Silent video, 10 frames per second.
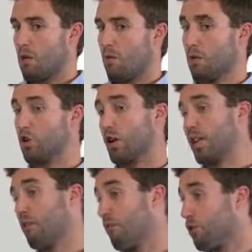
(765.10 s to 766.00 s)
When you
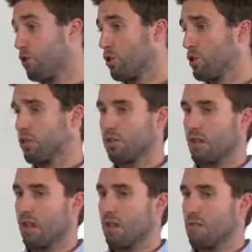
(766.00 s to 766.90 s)
look at the photos,
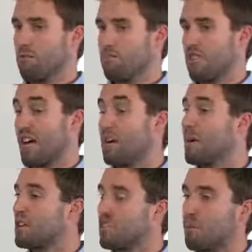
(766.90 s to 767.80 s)
you can
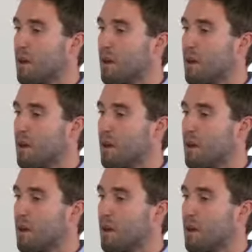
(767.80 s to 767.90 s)
imagine the